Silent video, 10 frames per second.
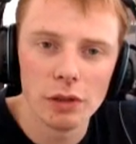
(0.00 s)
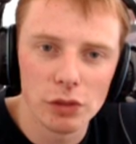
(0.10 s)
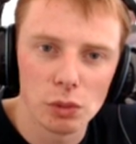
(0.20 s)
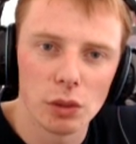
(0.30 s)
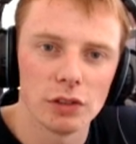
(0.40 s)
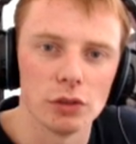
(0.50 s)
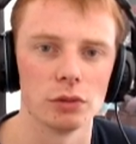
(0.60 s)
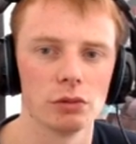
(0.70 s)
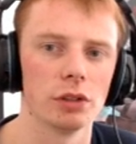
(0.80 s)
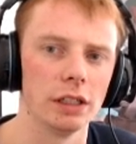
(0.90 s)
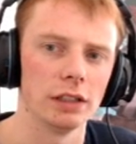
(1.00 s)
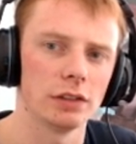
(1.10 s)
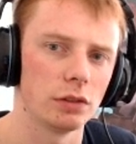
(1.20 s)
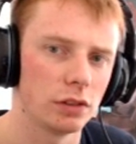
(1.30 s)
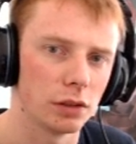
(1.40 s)
you want to do.
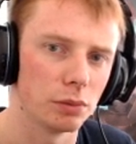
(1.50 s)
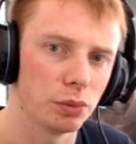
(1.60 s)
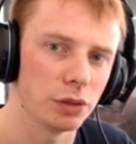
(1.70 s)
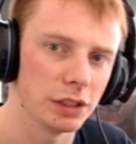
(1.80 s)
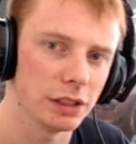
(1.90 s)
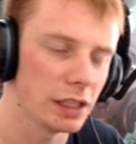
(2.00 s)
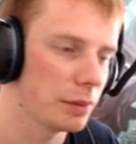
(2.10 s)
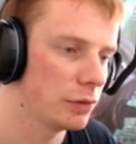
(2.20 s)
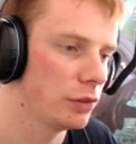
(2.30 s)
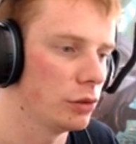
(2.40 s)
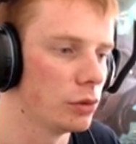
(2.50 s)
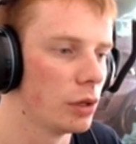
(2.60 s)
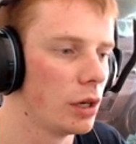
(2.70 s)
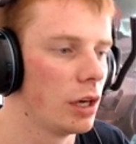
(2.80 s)
It's completely up to you